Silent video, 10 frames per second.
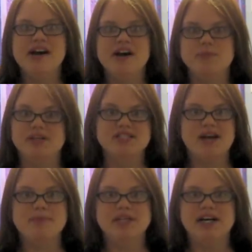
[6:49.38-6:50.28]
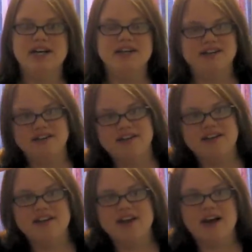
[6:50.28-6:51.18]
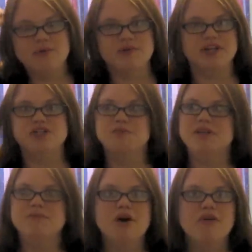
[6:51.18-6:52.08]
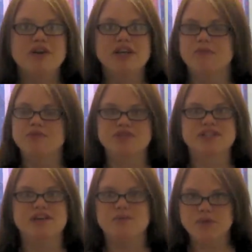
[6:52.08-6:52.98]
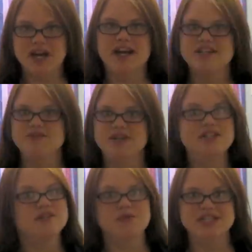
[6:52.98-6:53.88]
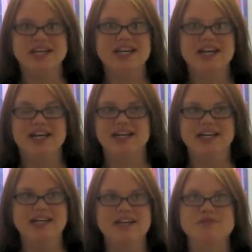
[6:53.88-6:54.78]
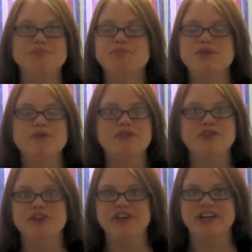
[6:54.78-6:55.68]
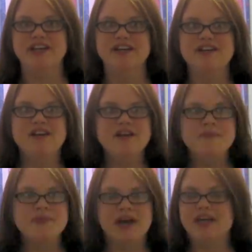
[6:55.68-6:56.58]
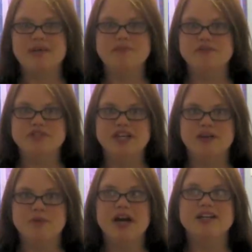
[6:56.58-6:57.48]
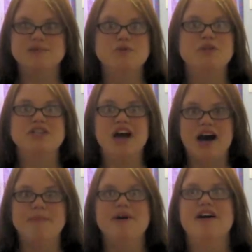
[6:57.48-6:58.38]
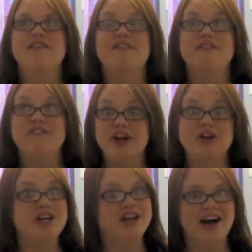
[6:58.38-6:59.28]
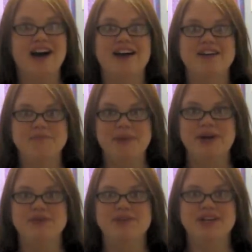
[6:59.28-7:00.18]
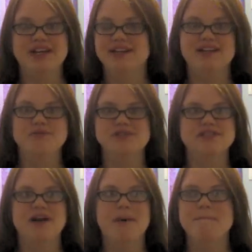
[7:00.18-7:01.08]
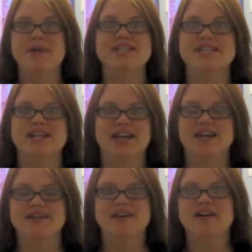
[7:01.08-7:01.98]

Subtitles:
We had to stop a lot, and we were like, should we keep going? And we were just like, we gotta do it. So we did it, and it was beautiful, and I can't believe we did it. We hiked up to the top of a very high mountain, and it was amazing, and it